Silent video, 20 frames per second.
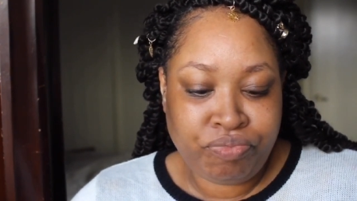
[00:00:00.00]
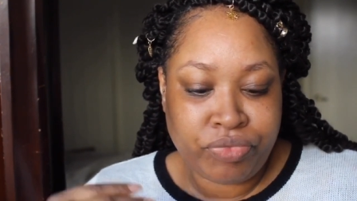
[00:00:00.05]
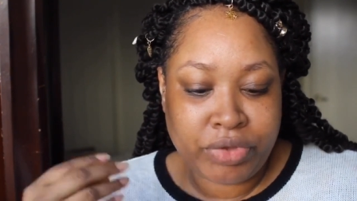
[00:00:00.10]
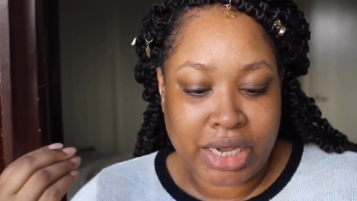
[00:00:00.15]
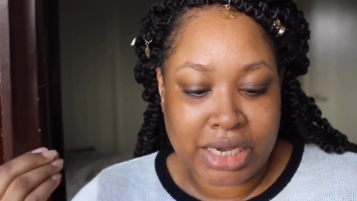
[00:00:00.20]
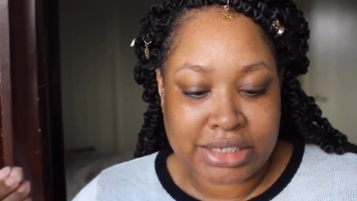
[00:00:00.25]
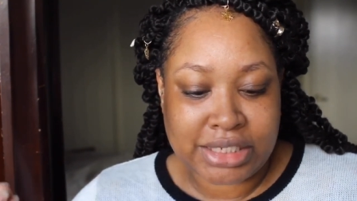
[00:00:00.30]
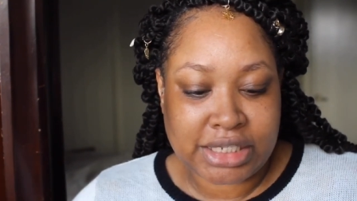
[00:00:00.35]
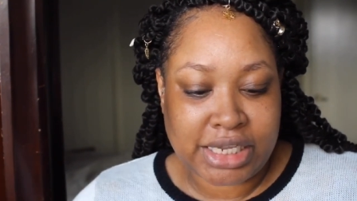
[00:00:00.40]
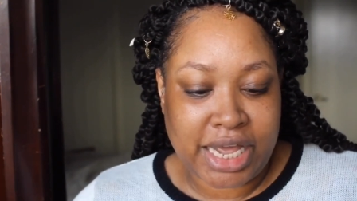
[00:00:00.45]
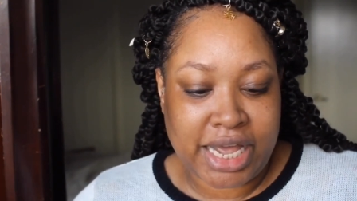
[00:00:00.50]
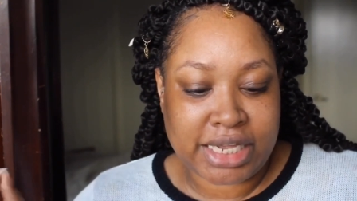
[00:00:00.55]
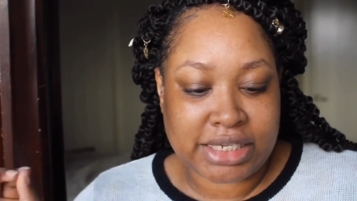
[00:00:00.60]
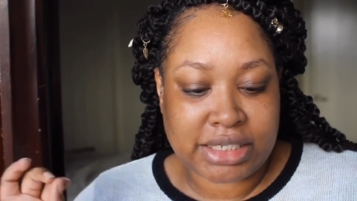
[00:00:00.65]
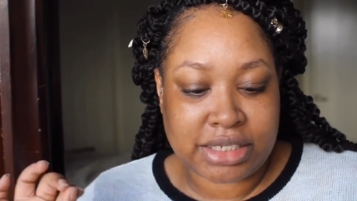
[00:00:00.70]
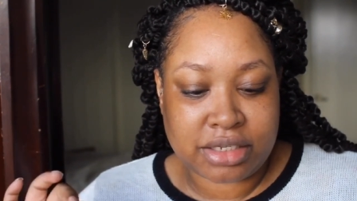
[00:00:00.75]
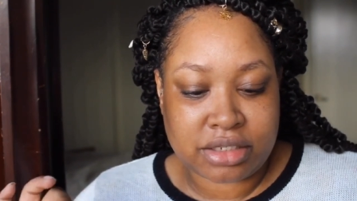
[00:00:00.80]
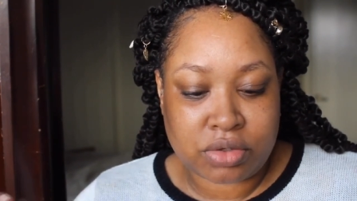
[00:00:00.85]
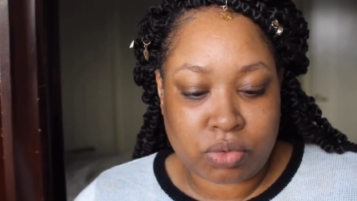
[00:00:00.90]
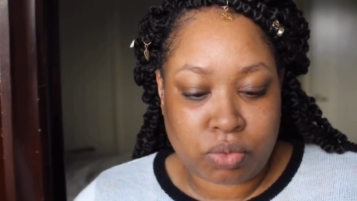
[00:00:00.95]
It says
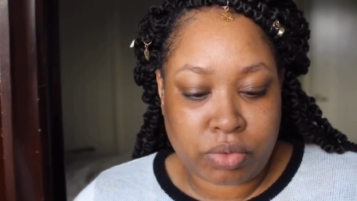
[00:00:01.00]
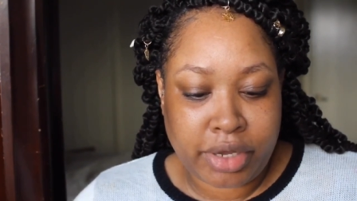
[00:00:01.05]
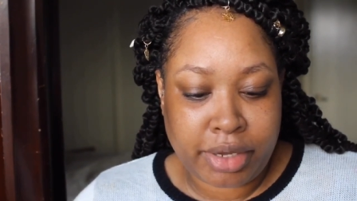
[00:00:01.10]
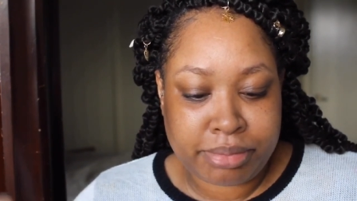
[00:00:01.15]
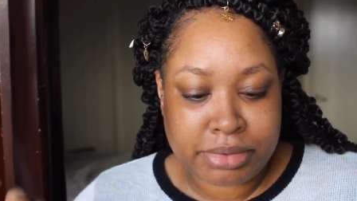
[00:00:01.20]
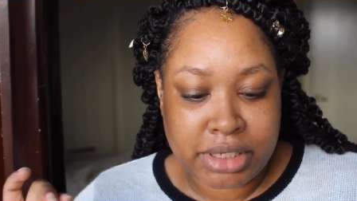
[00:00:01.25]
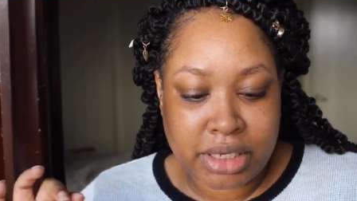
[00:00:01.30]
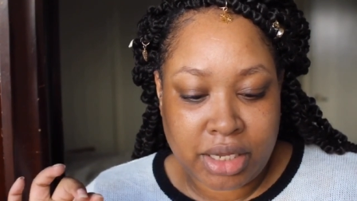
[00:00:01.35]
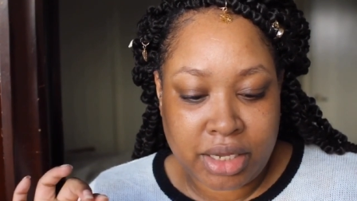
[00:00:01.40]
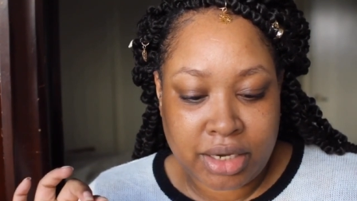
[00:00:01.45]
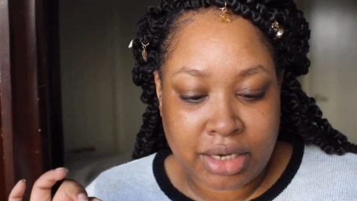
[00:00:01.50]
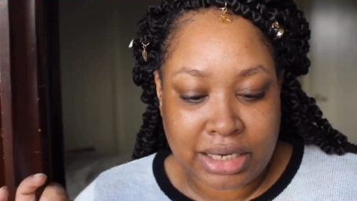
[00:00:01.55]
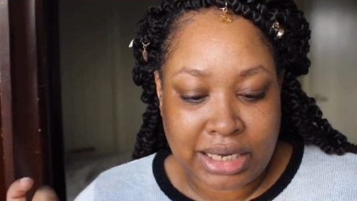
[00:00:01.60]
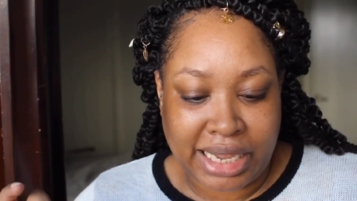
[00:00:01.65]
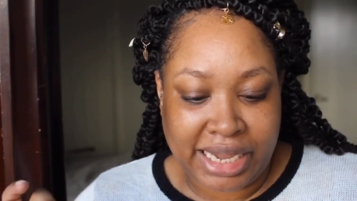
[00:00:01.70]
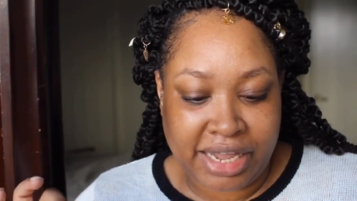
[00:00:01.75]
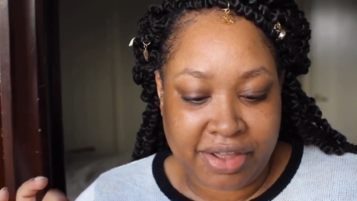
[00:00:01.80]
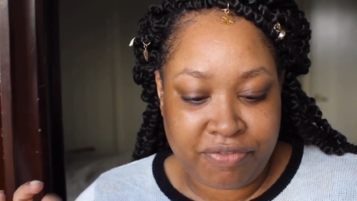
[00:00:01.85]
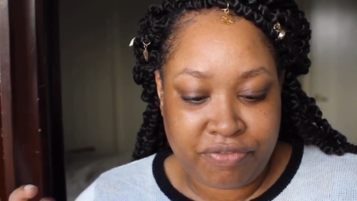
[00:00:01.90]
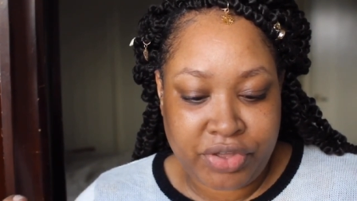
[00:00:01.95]
this whipped
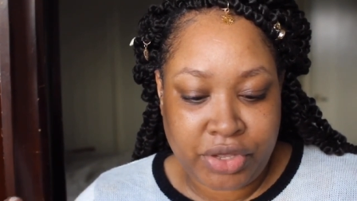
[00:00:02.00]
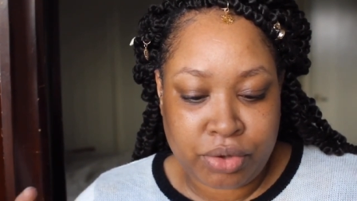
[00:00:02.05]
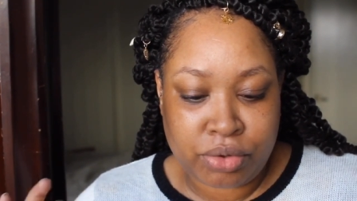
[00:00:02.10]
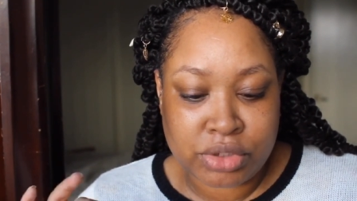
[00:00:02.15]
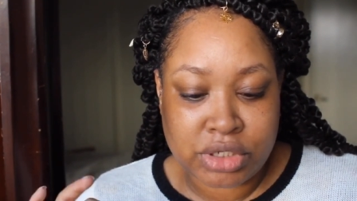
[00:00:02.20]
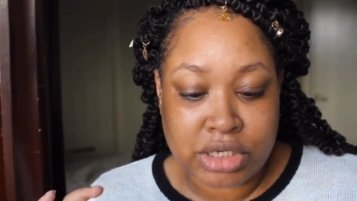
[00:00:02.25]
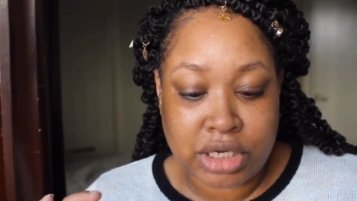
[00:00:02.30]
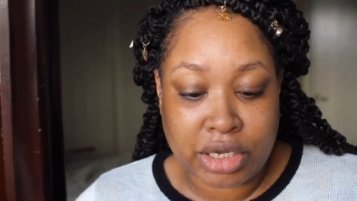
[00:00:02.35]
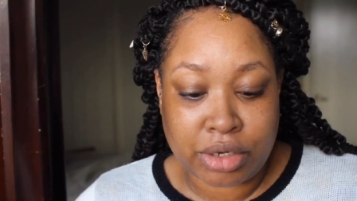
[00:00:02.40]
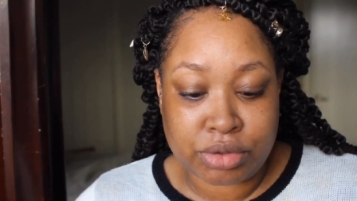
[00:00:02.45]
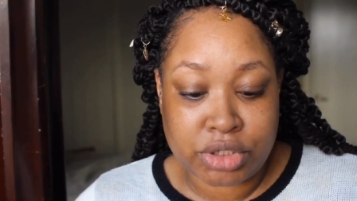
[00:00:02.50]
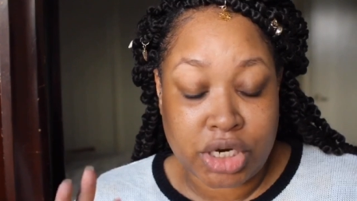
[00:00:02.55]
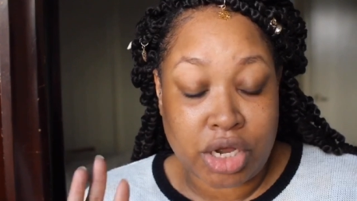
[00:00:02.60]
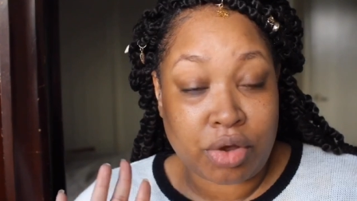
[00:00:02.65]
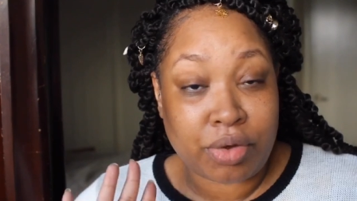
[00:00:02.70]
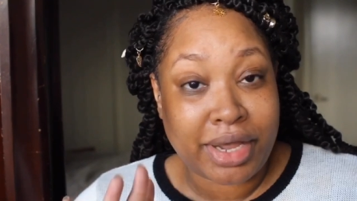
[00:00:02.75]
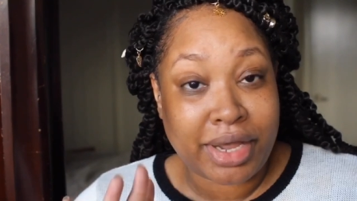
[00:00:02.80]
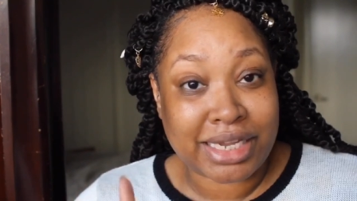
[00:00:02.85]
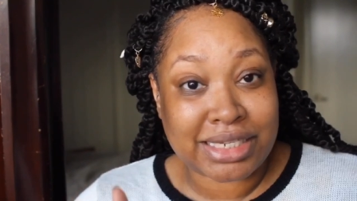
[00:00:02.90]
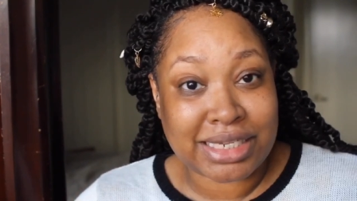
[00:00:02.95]
clay-infused lotion,
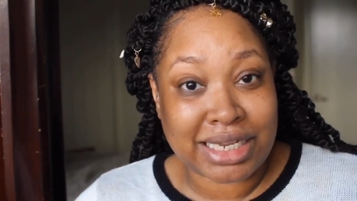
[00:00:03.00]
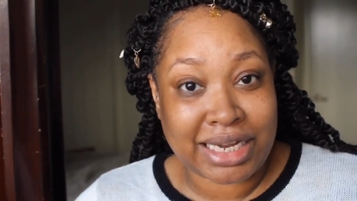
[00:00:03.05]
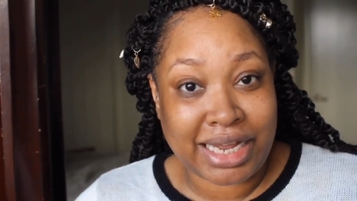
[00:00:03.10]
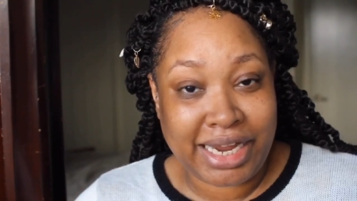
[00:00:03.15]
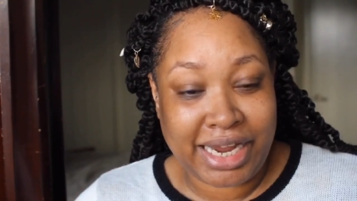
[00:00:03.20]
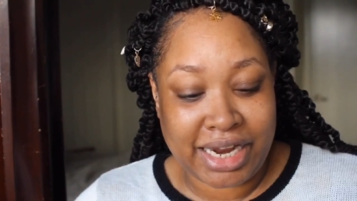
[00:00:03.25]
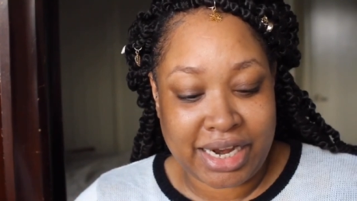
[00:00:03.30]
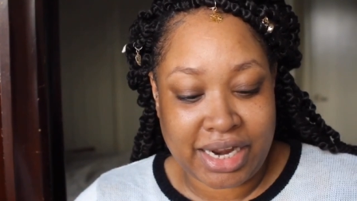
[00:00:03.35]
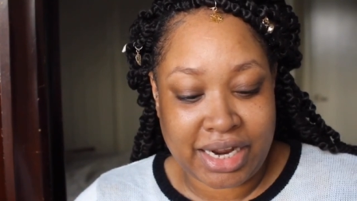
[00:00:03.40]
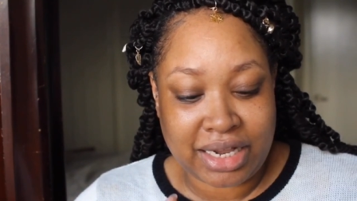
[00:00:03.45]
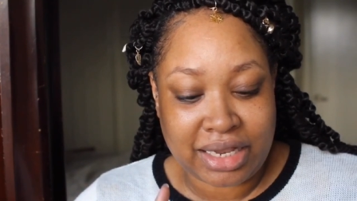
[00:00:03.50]
oh, it has clay in it.